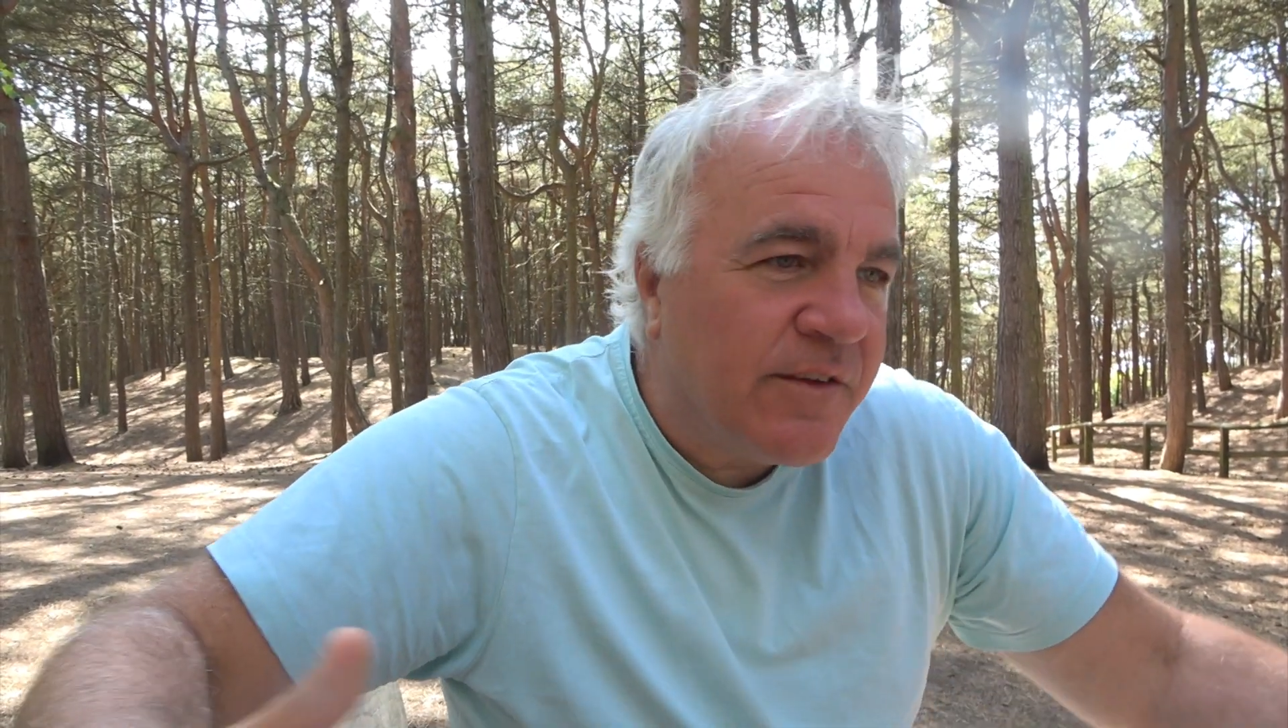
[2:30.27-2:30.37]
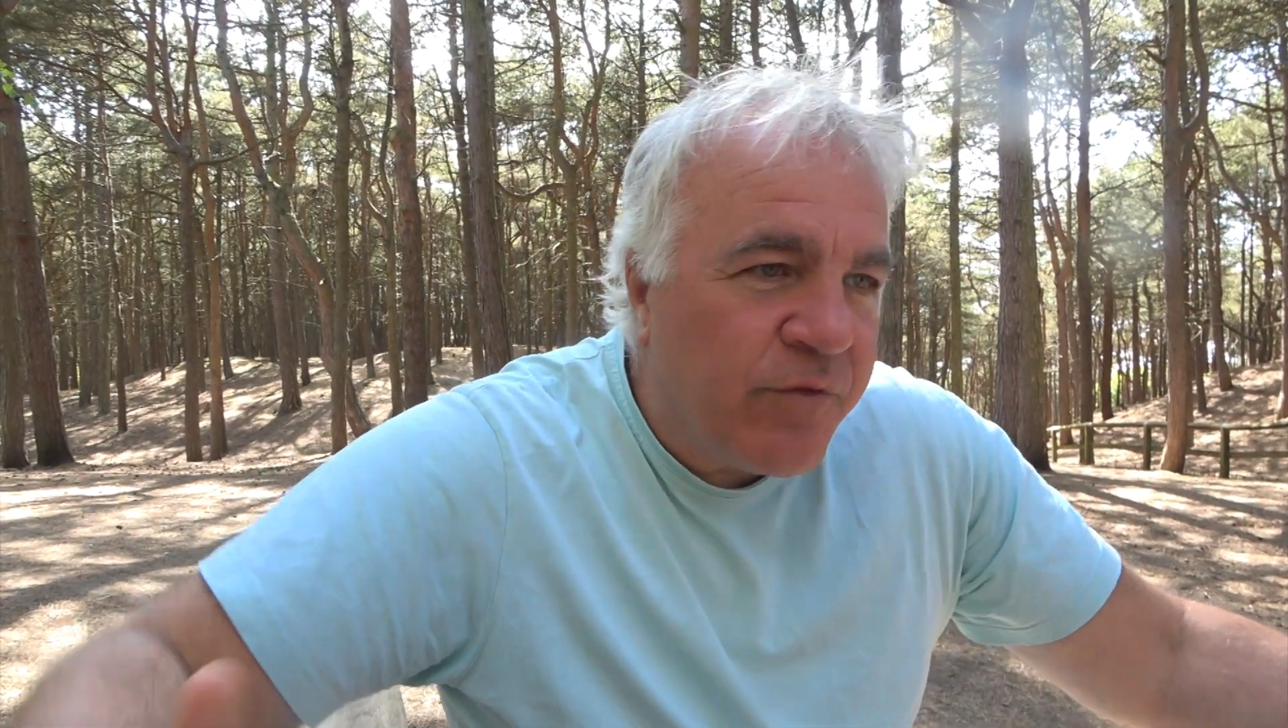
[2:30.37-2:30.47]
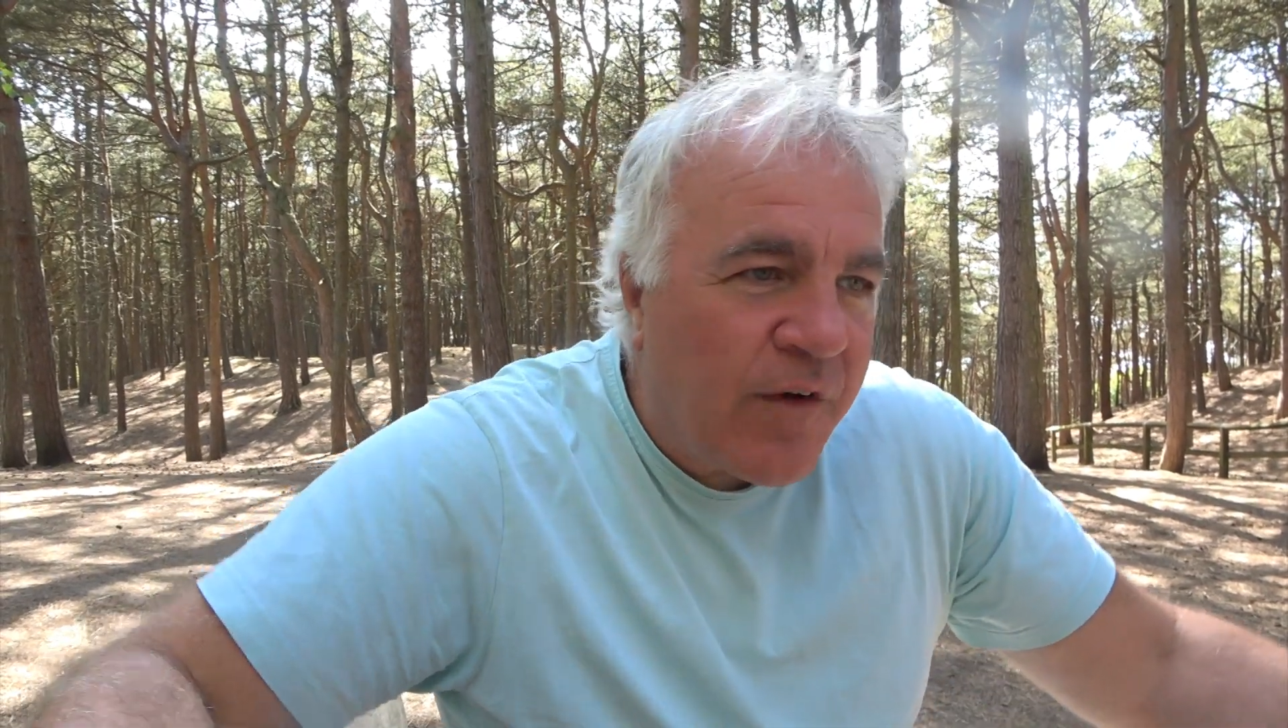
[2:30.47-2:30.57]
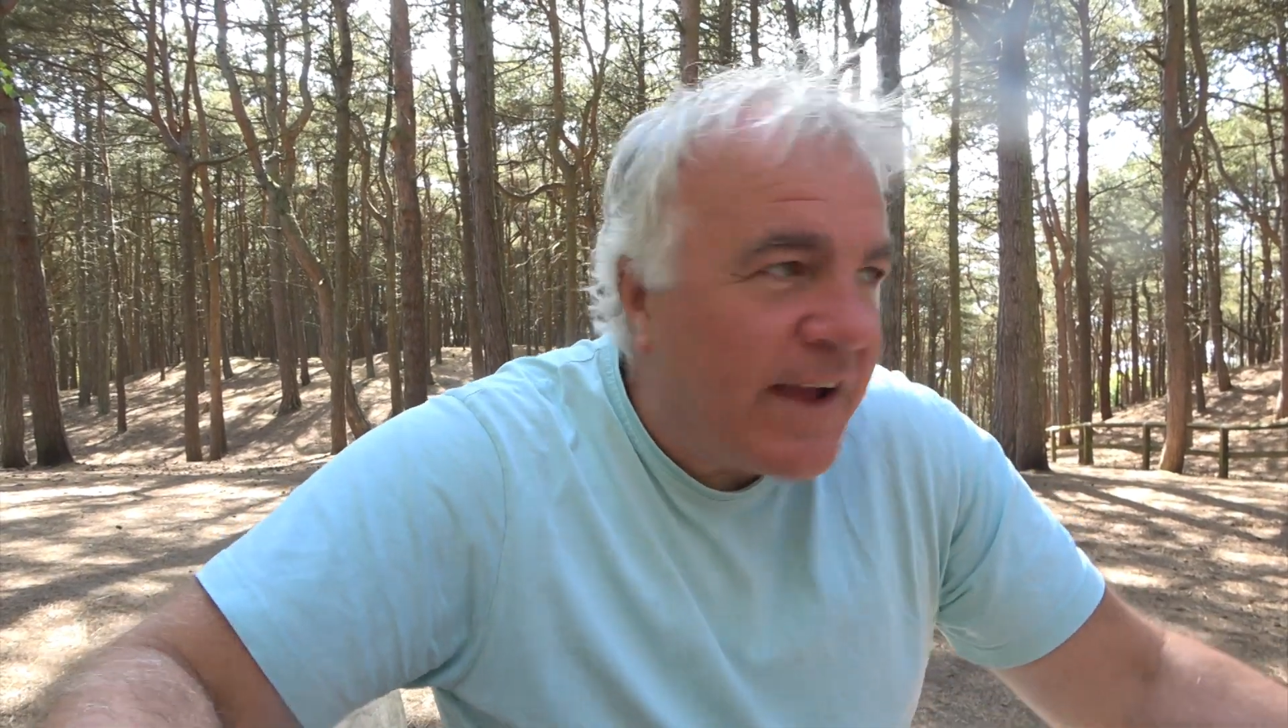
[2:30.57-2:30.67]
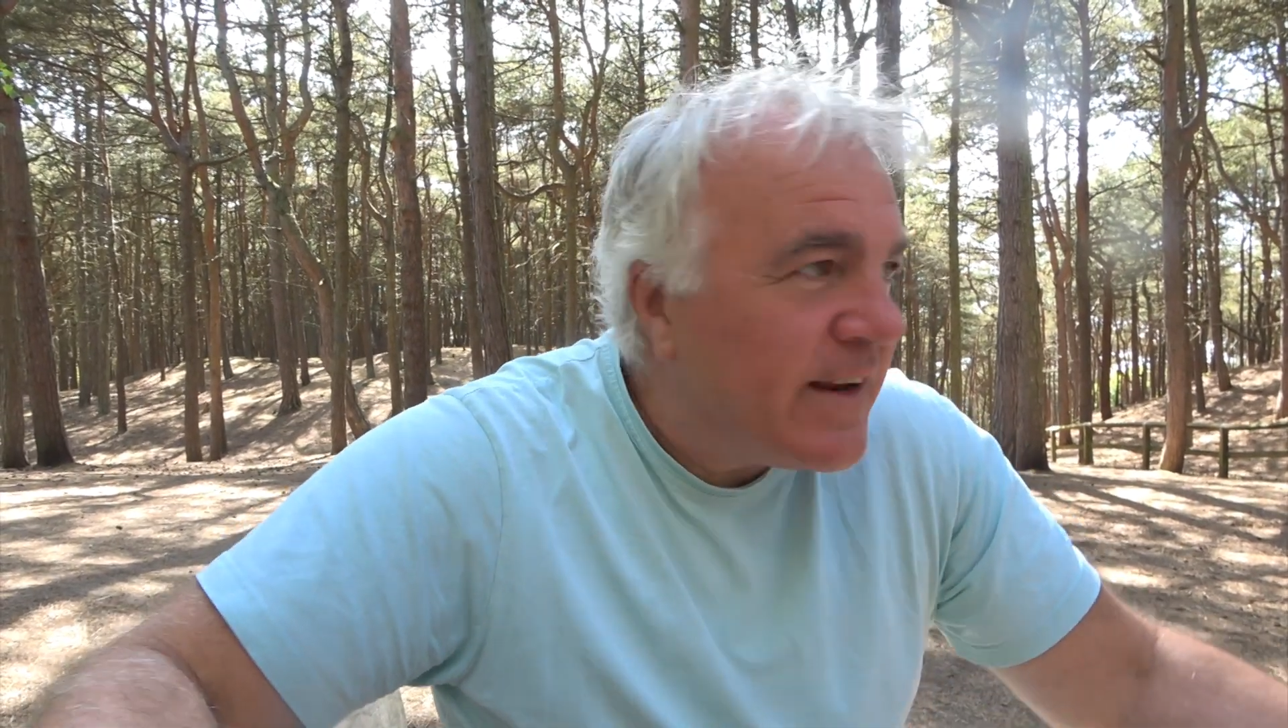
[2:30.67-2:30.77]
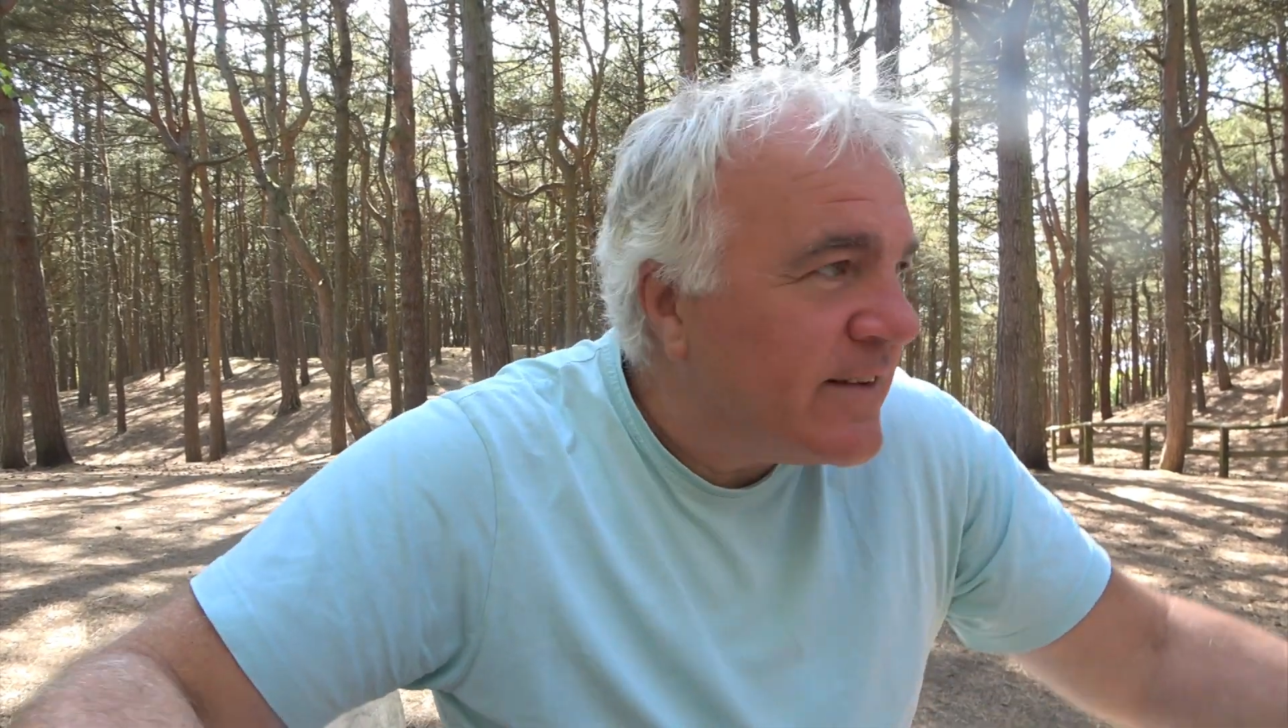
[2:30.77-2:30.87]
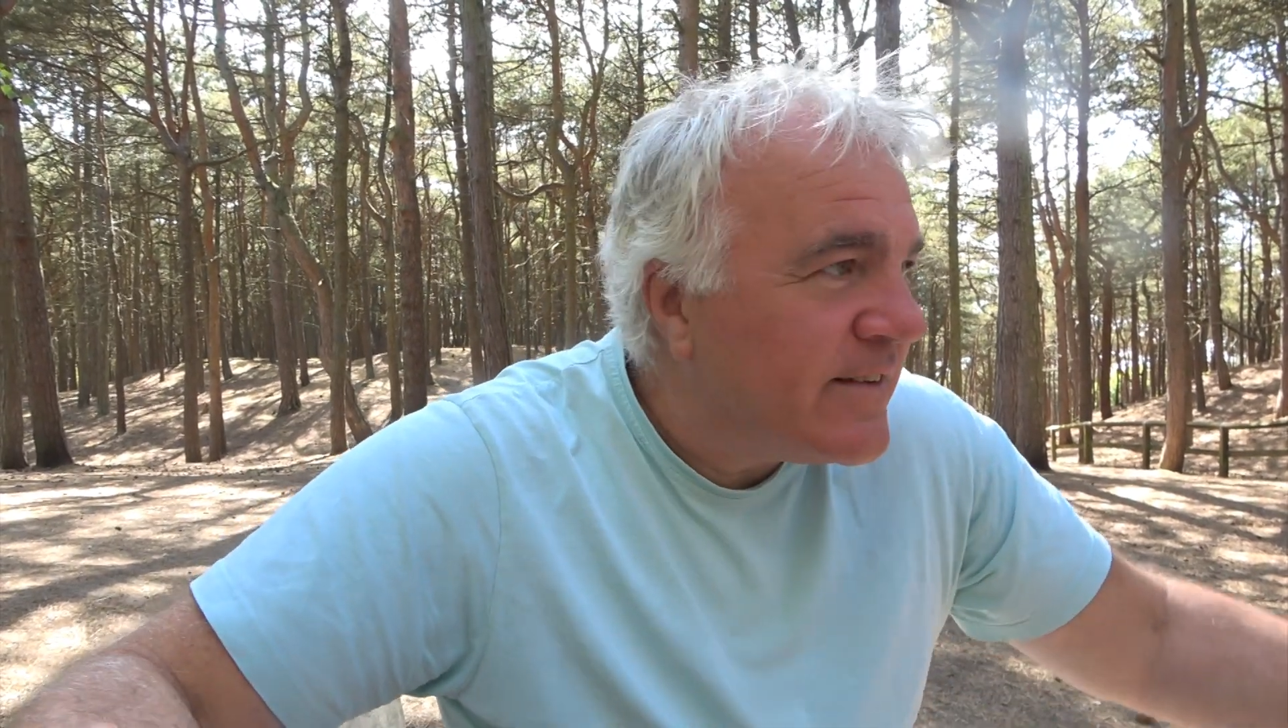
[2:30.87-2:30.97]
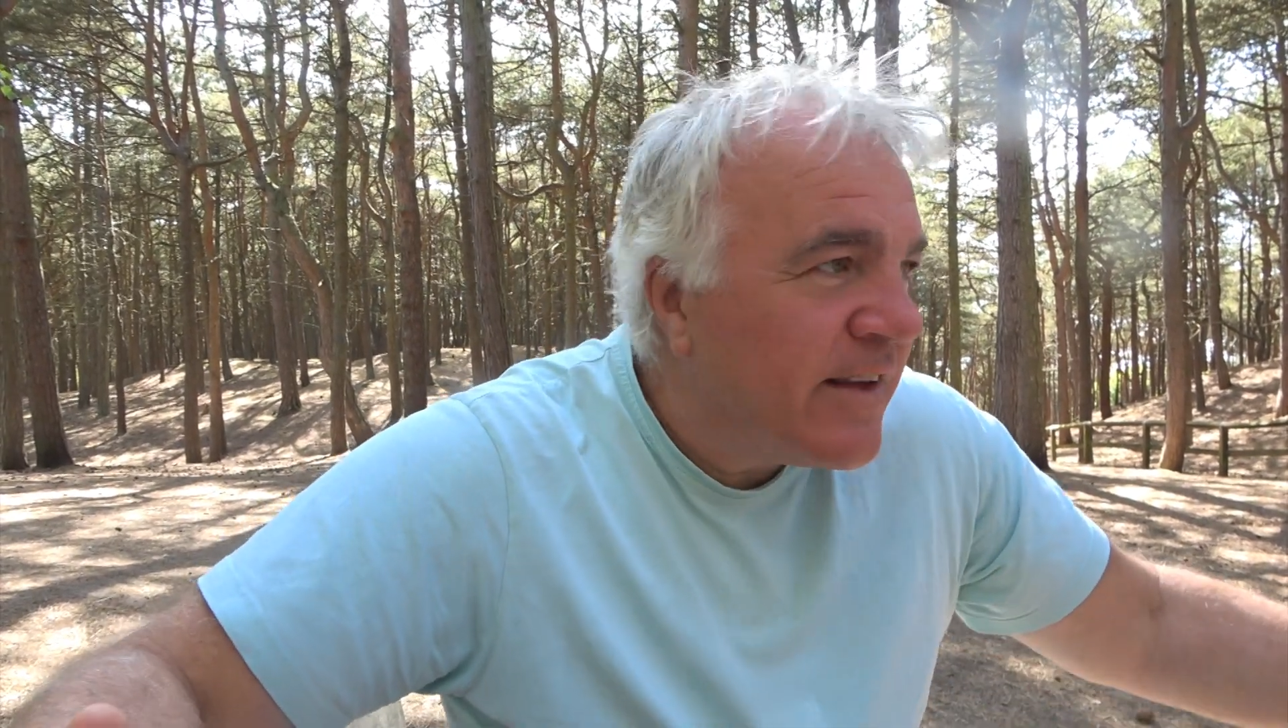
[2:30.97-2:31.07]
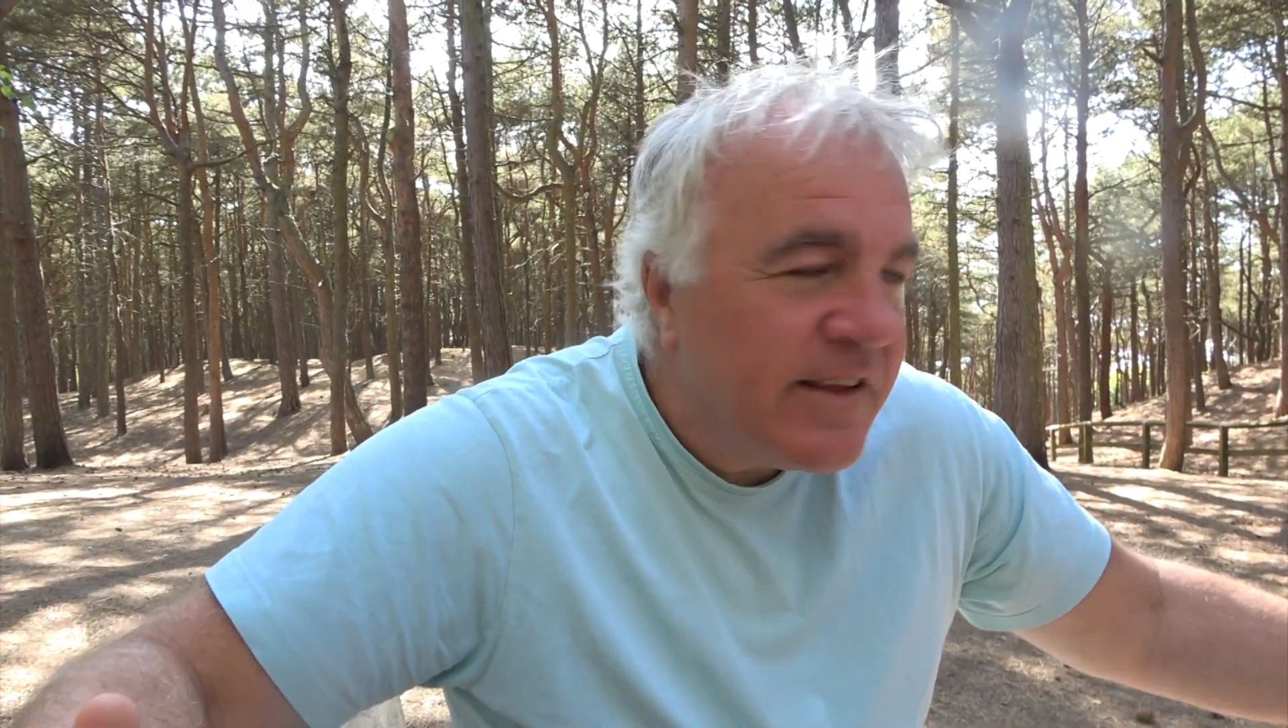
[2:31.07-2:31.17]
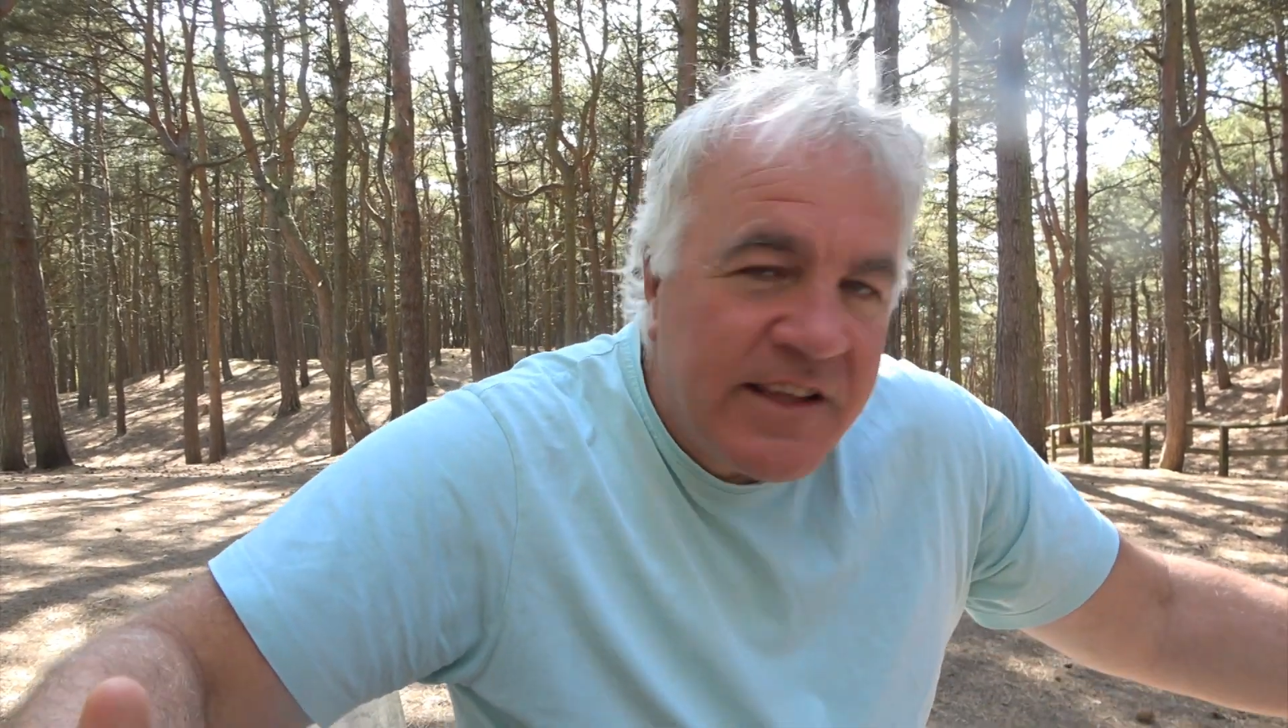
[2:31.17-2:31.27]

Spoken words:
and financed